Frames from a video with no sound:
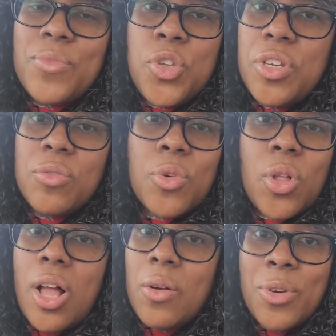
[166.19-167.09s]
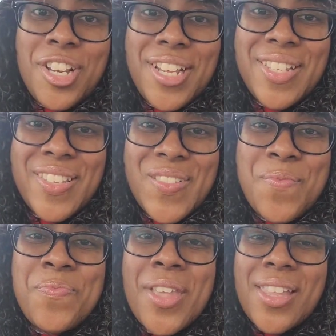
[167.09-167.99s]
you can roll on when you need to
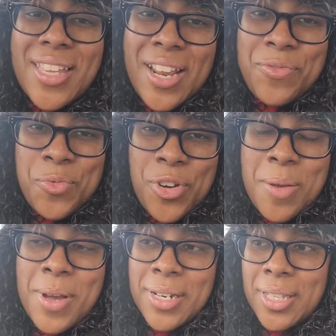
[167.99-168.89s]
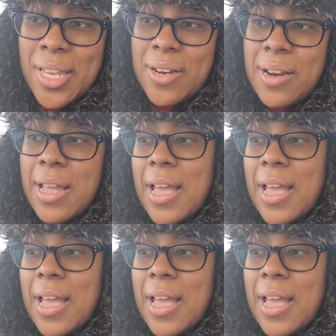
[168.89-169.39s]
than have to worry about it later.